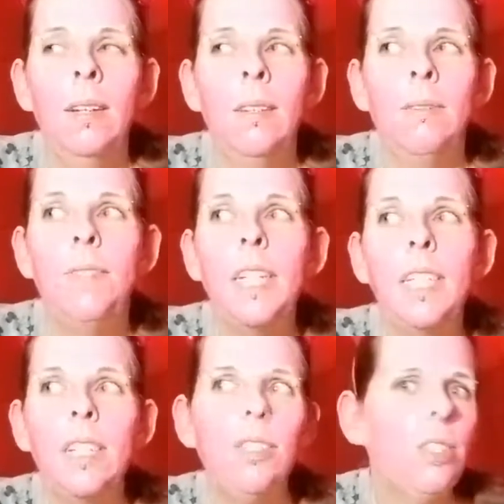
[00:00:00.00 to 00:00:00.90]

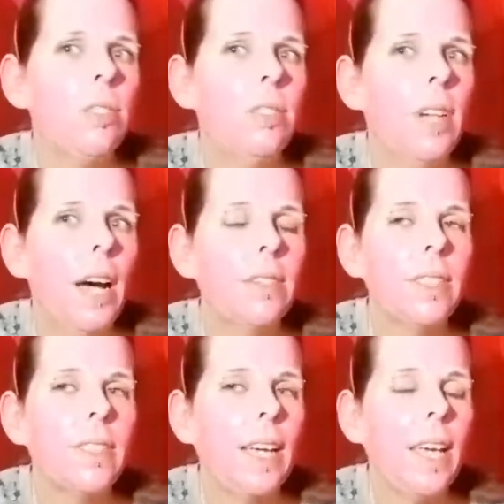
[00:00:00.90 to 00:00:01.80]
vintage
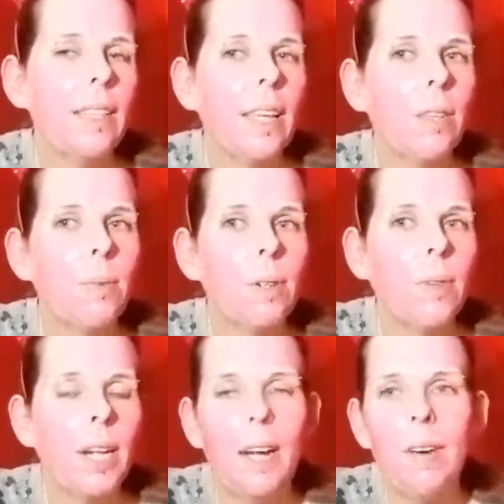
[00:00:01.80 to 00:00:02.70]
houses. I can't think of the word
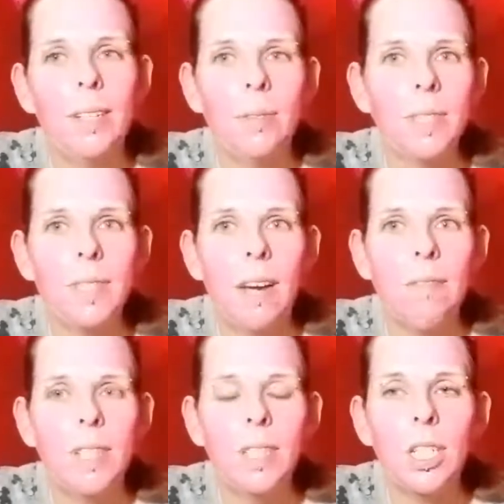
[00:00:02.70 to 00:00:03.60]
right now. I know it's not
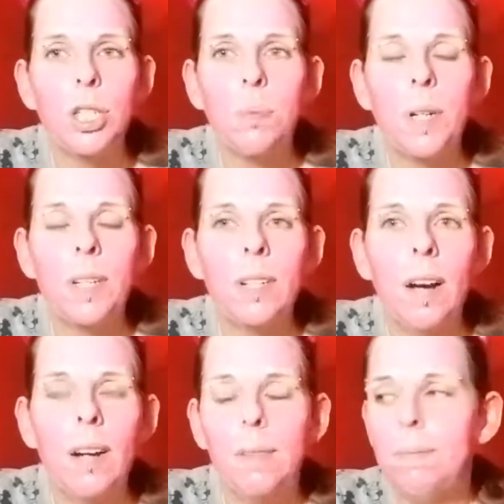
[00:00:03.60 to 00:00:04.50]
vintage, but
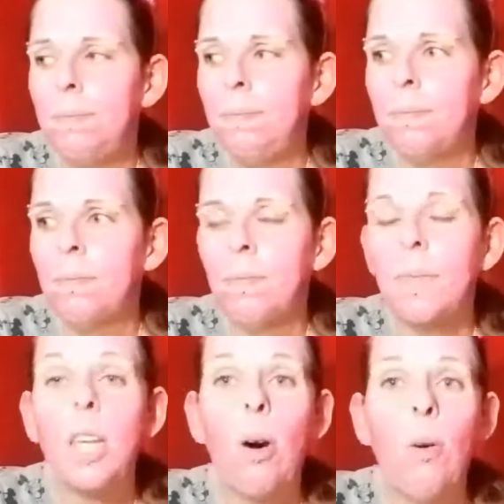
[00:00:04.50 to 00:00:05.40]

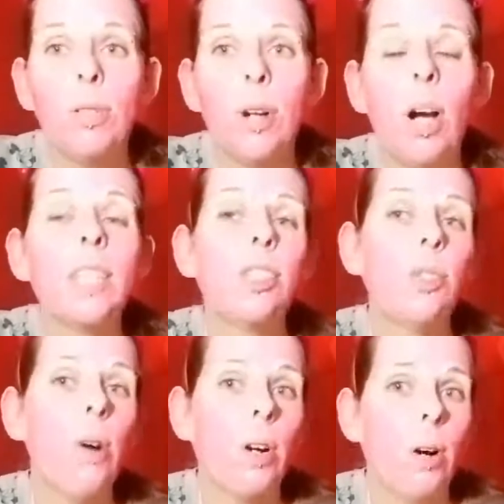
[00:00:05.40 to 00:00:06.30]
the older
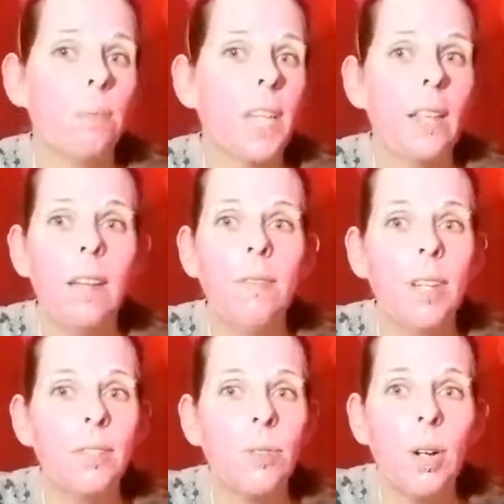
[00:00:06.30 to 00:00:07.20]
historic homes. I love
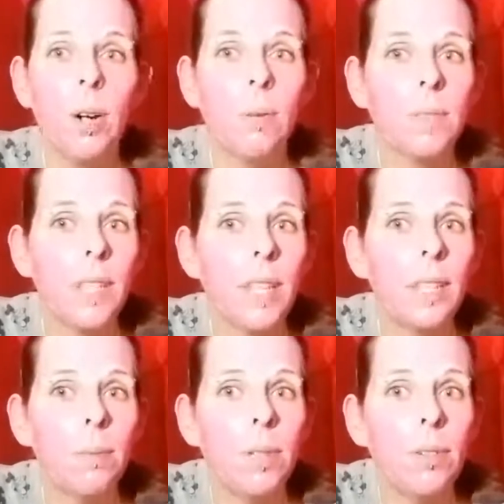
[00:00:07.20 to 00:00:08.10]
historic homes. I think
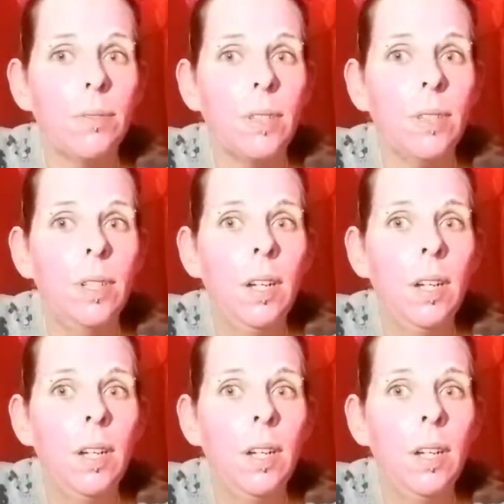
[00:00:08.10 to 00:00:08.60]
they're beautiful.